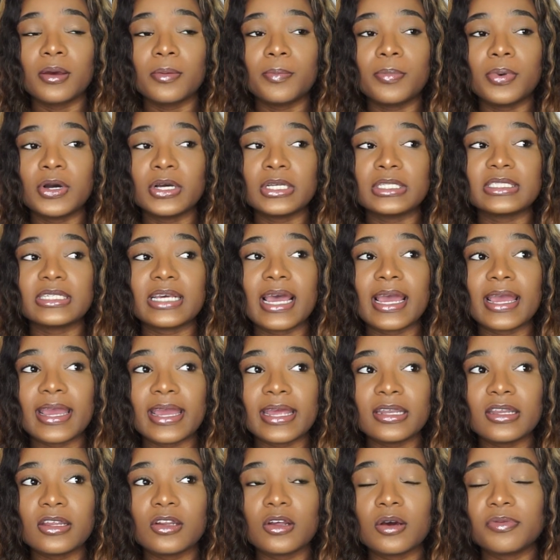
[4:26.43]
But I
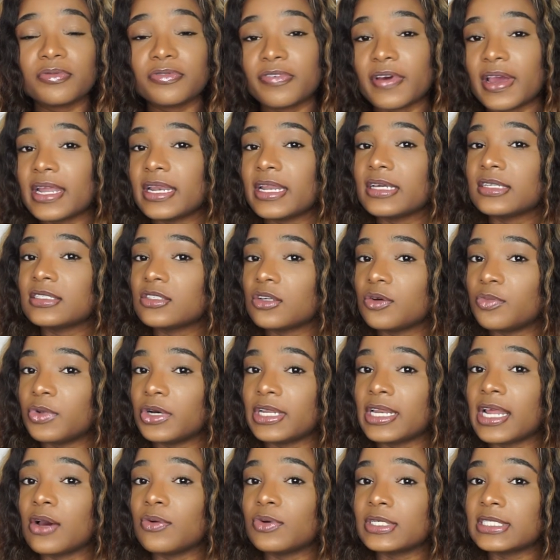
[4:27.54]
ended up finding someone
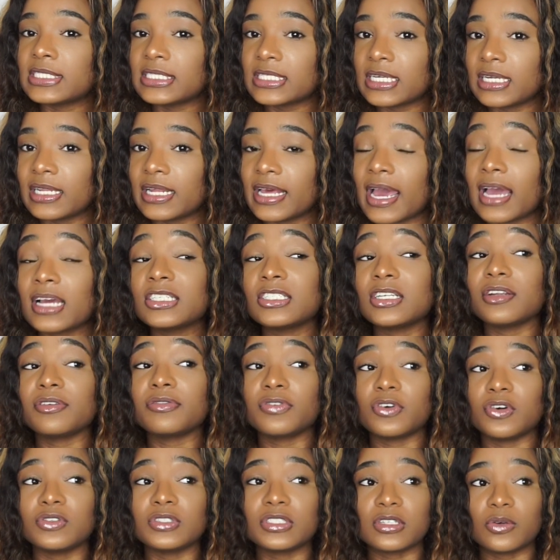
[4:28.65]
that was selling, actually
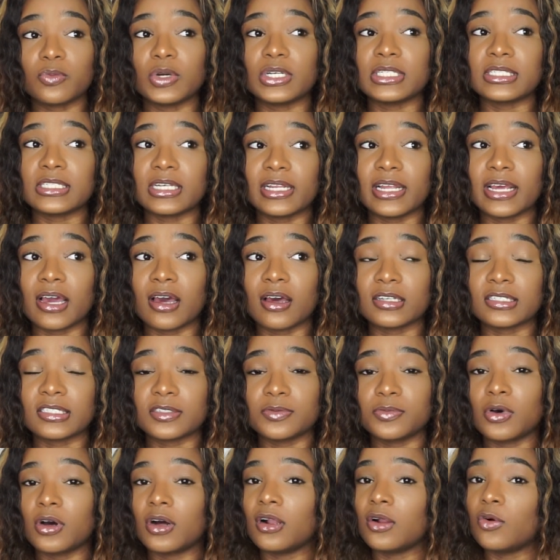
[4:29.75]
found someone selling a
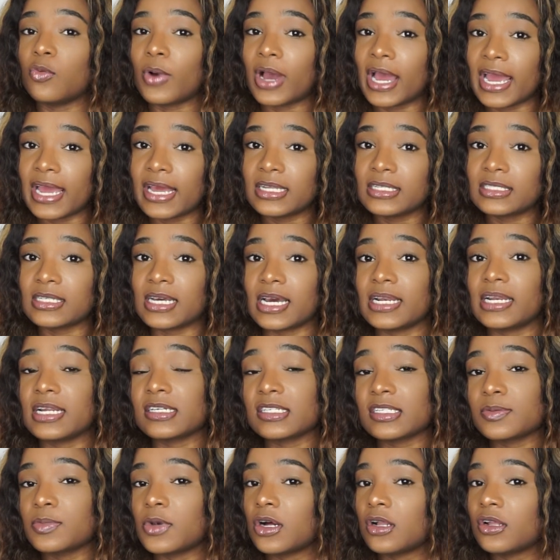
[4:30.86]
small white and a
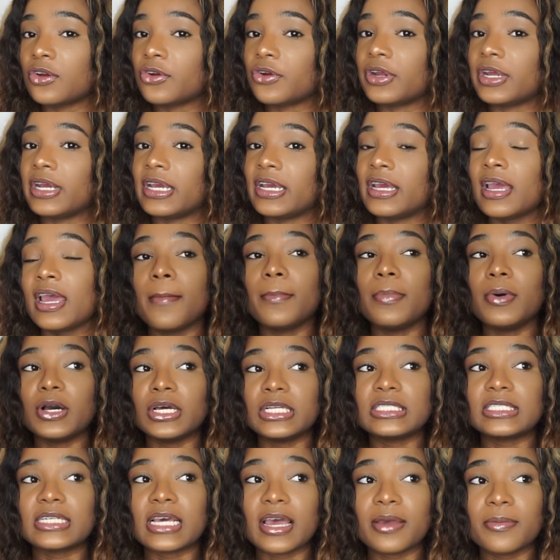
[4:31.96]
small gray, but
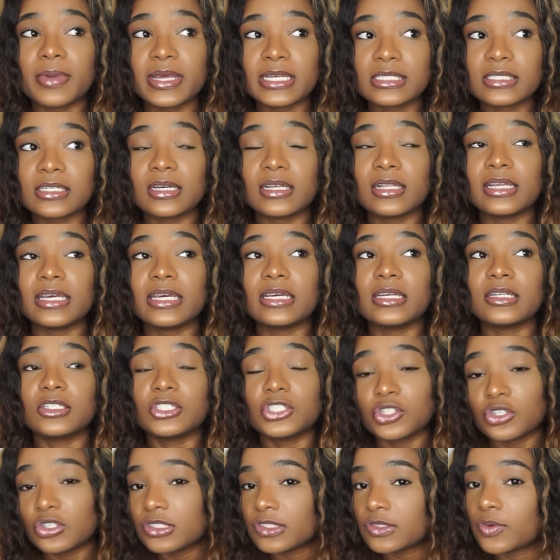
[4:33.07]
I basically
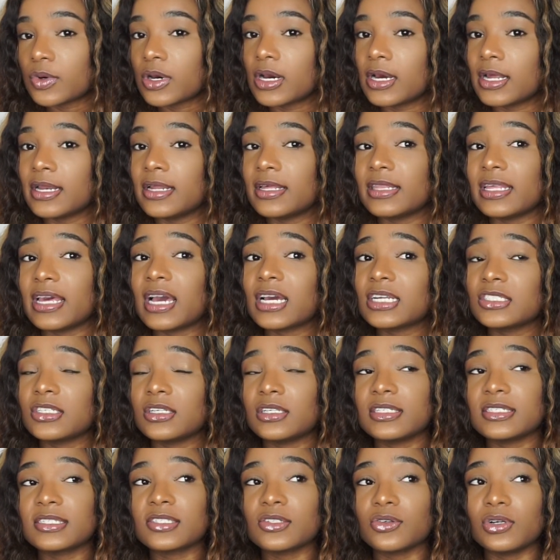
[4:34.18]
chose one. They
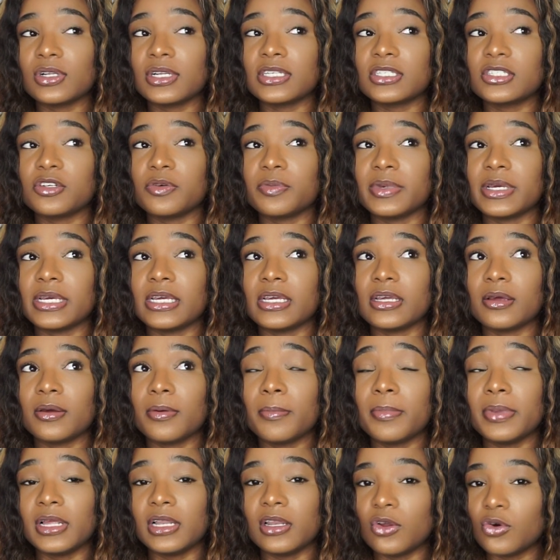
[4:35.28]
actually sold it to me
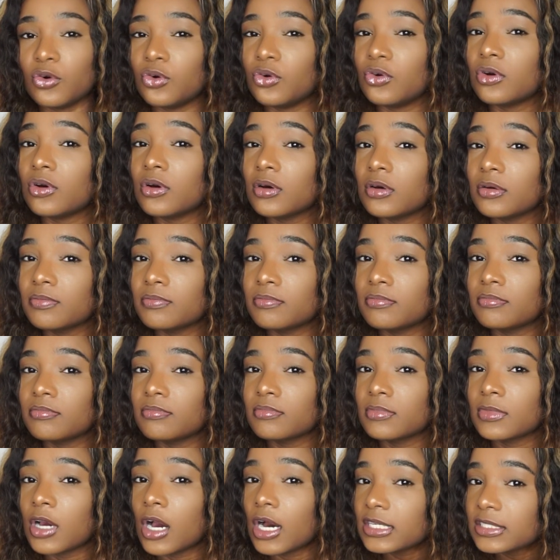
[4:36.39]
below
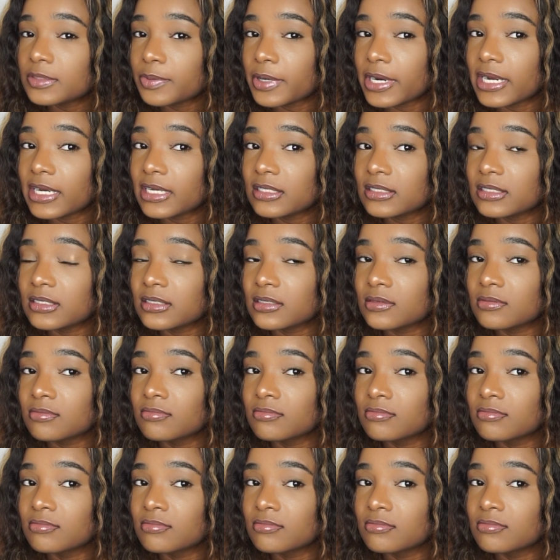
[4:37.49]
cost price,